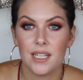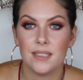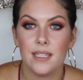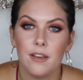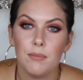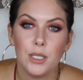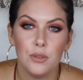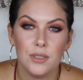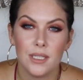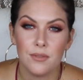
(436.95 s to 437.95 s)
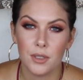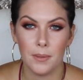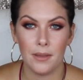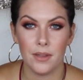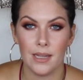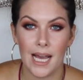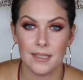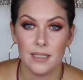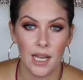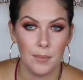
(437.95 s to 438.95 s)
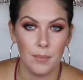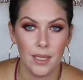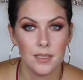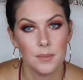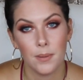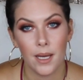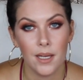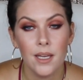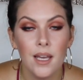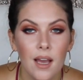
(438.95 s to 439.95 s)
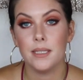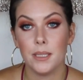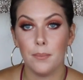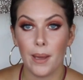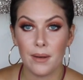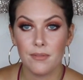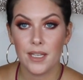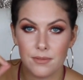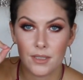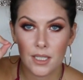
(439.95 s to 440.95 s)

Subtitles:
I'd say I've been using it for about the last 9 months, but the Benefit